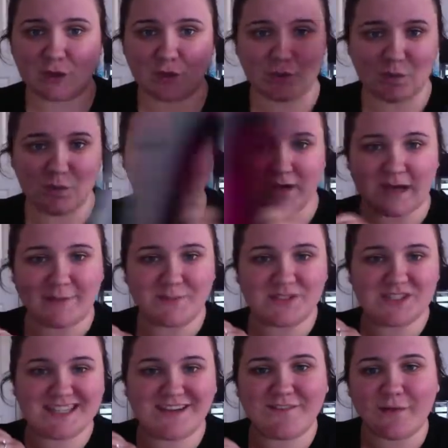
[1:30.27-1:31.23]
Go grab
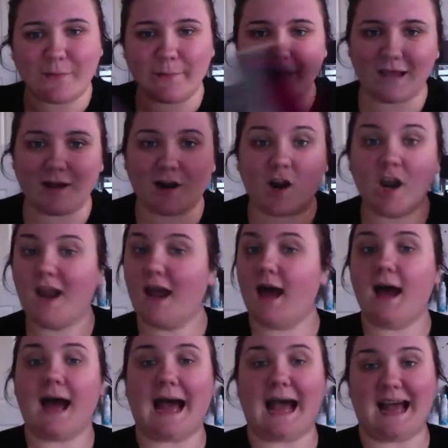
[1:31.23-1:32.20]
yourself a pair
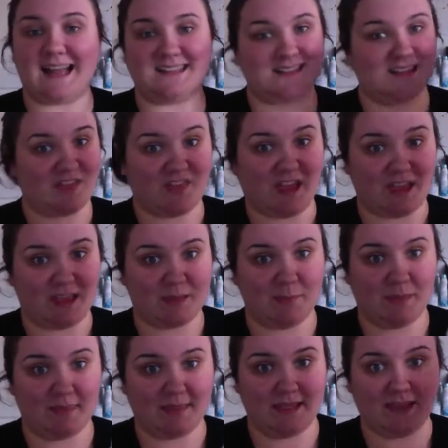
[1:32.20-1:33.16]
and thank
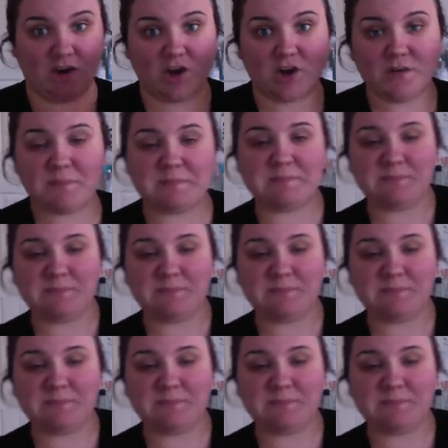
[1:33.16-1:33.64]
me later.